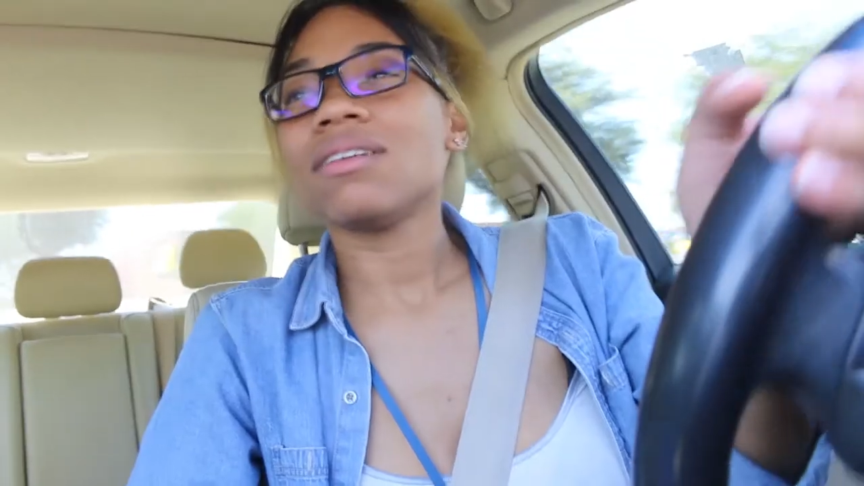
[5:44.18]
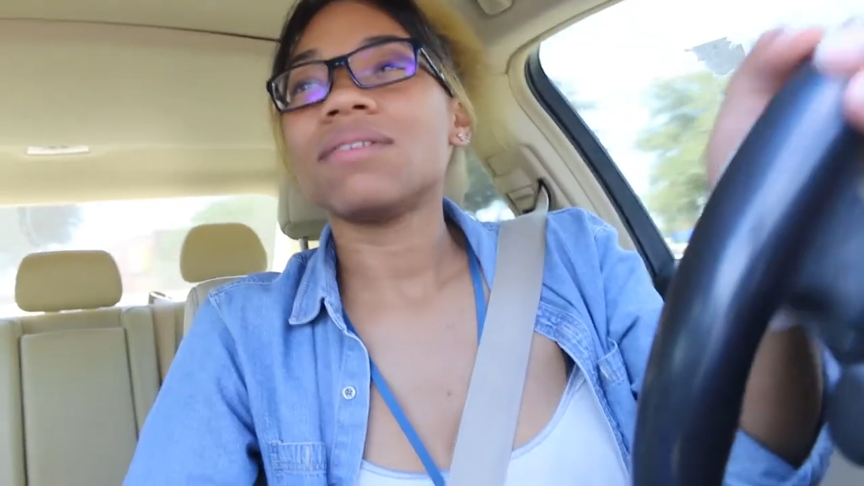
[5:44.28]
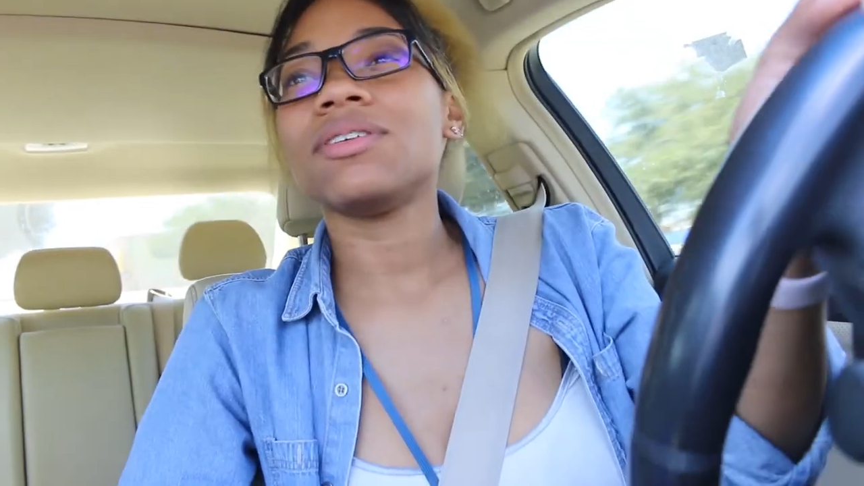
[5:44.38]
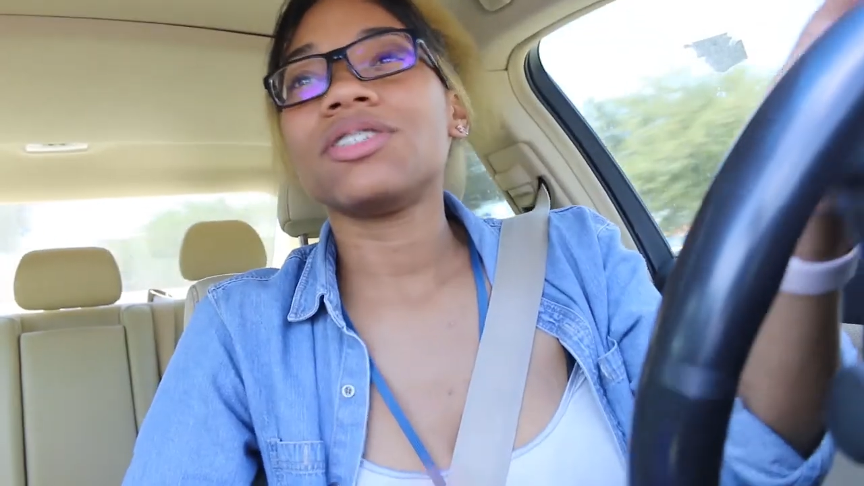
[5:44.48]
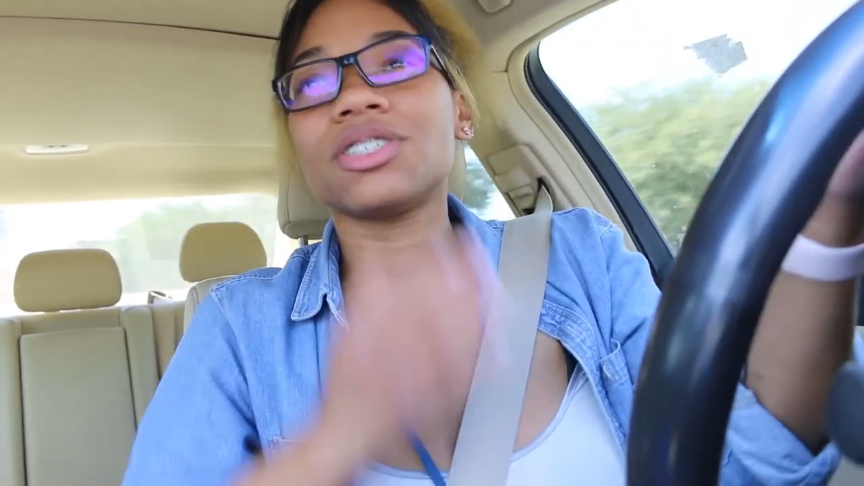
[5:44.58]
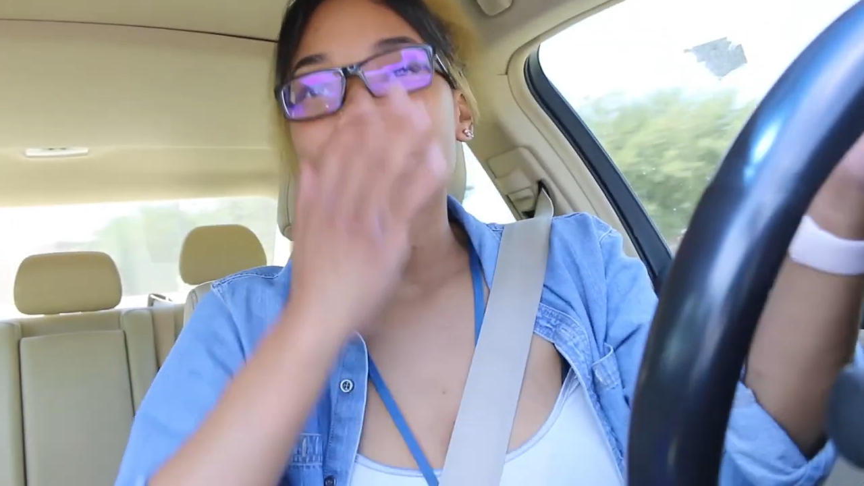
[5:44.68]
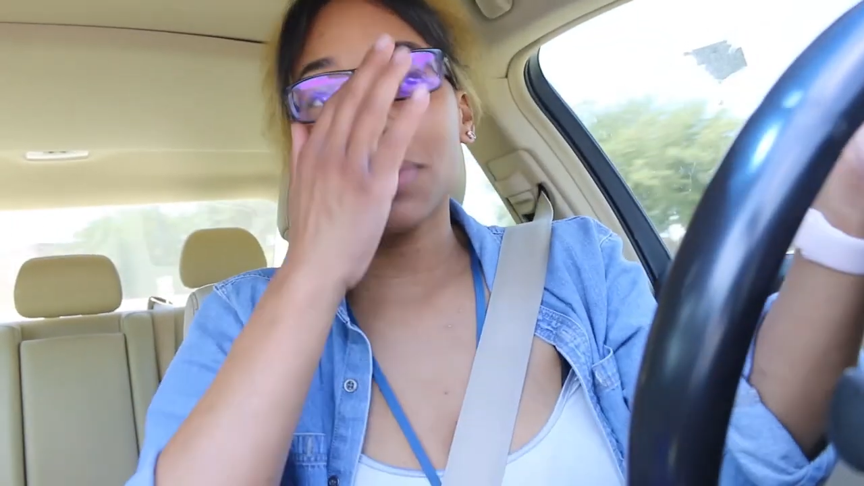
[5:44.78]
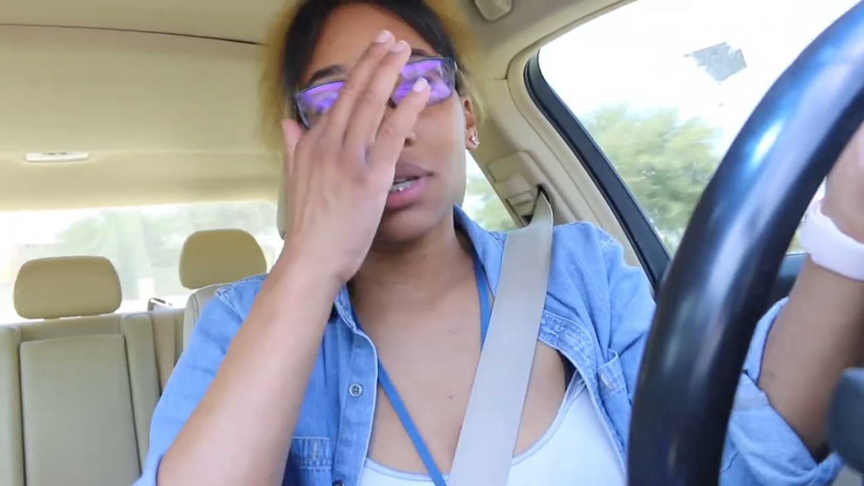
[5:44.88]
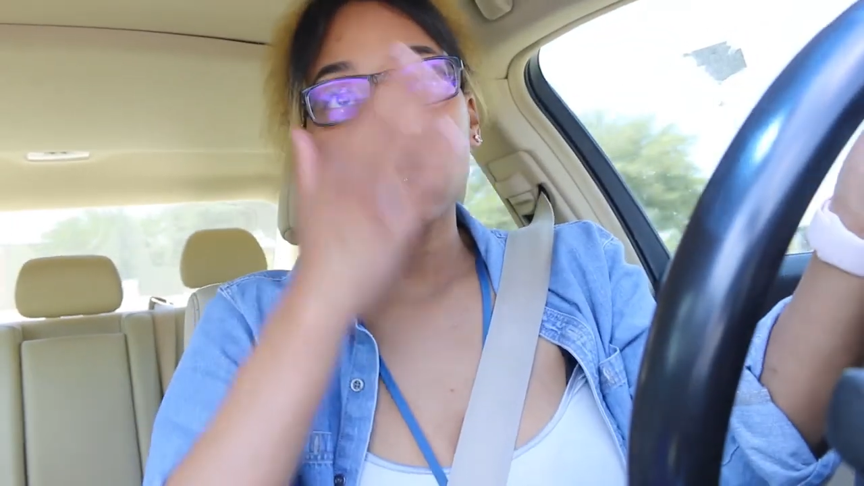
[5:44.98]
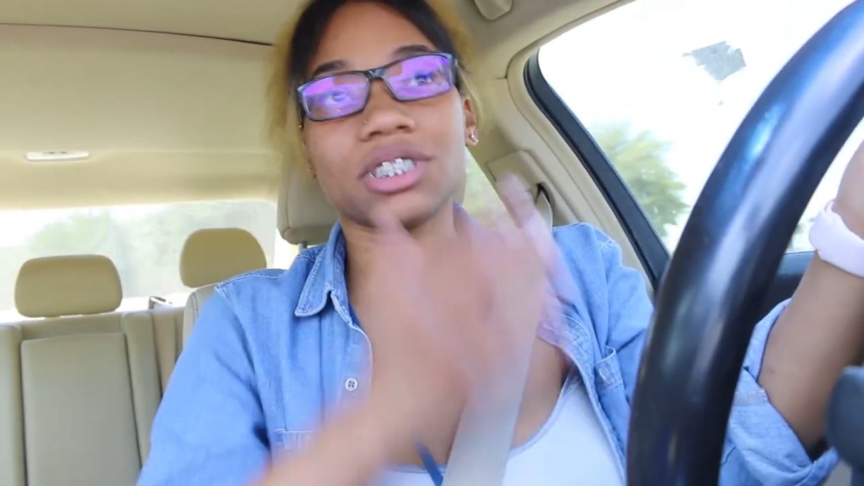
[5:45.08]
you know, you just
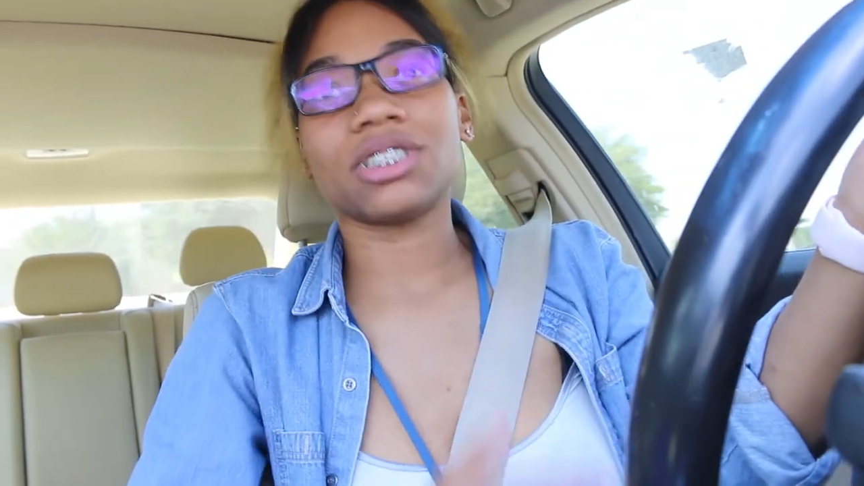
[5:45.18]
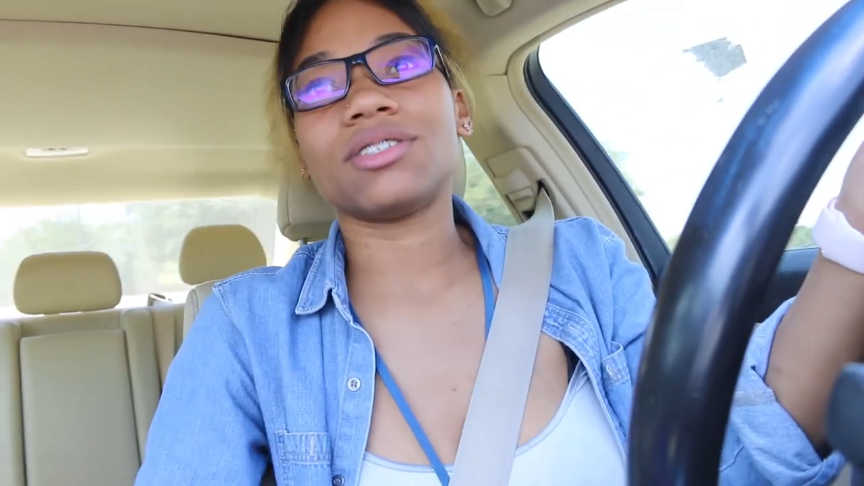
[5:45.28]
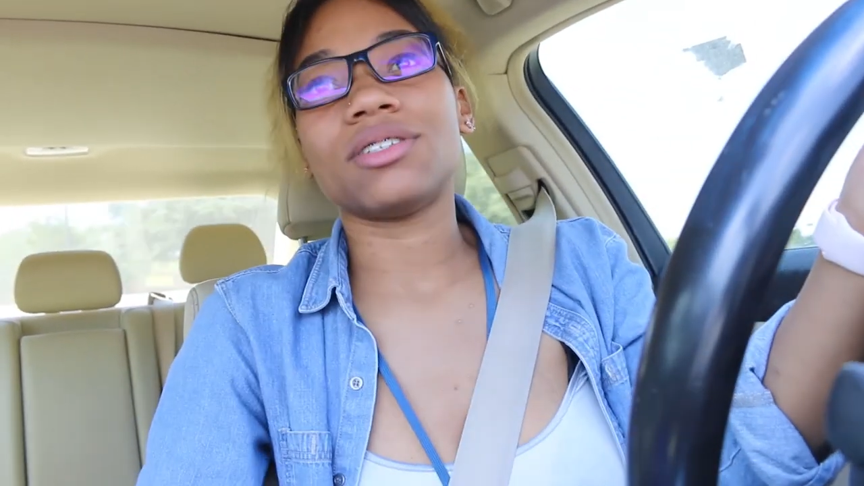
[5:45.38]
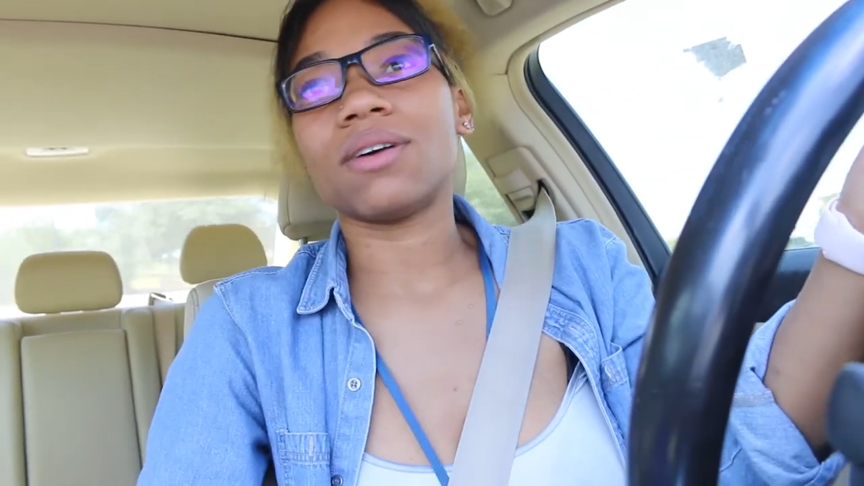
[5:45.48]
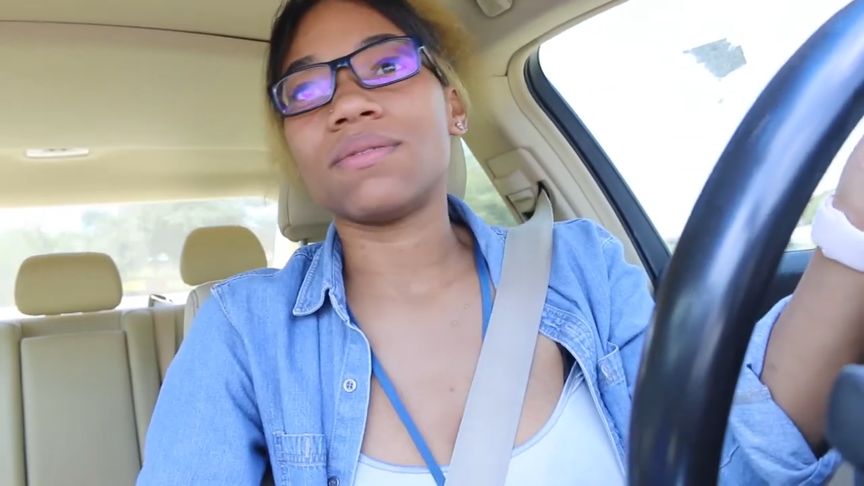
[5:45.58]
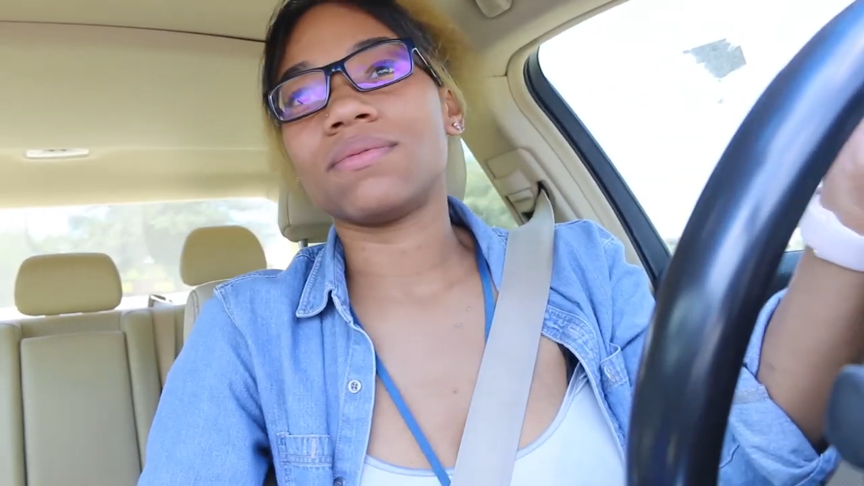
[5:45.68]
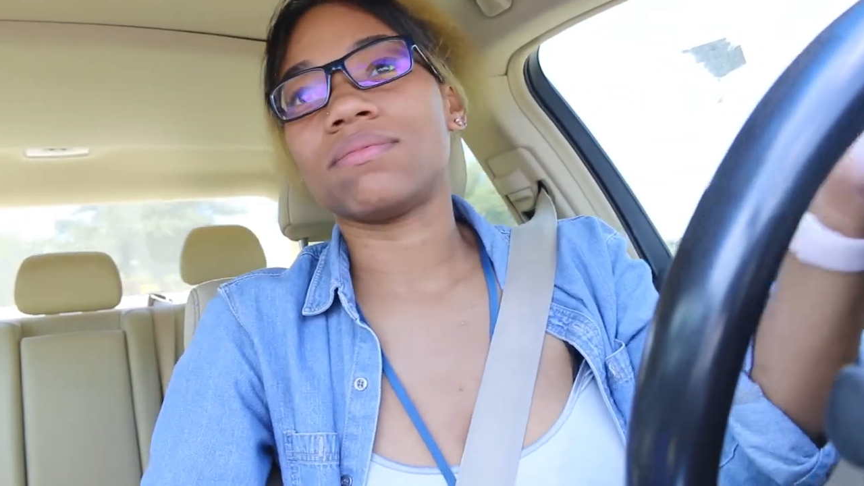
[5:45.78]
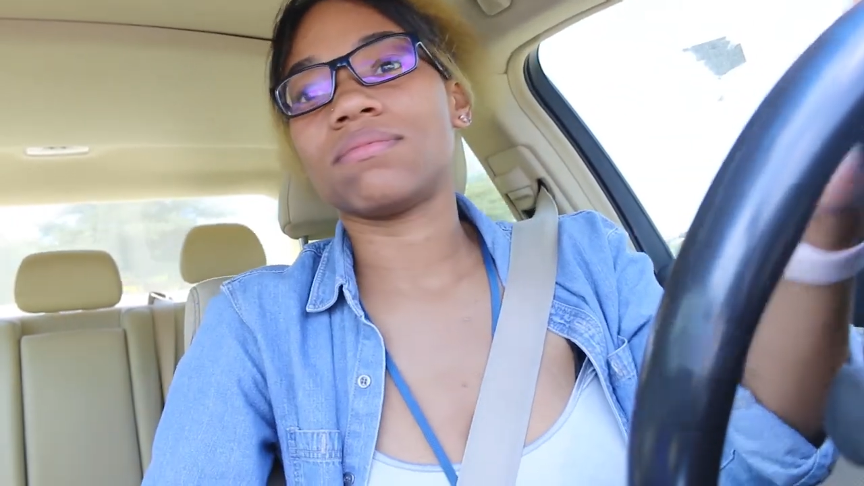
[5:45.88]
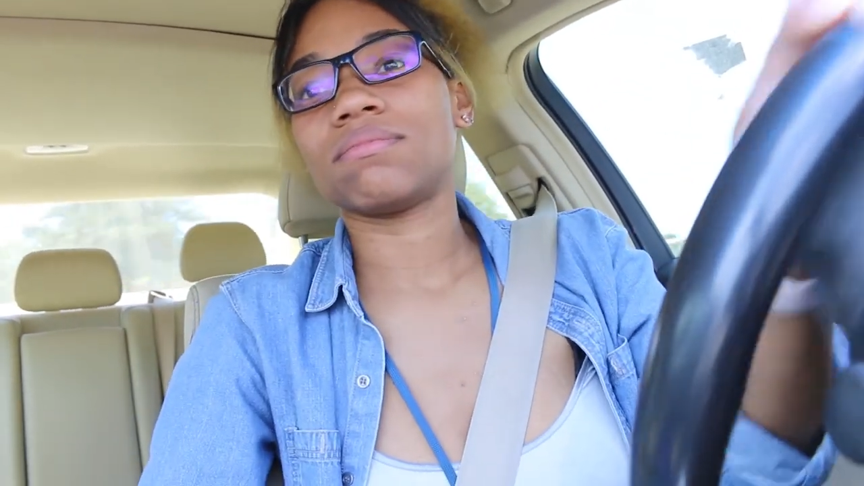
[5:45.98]
really just don't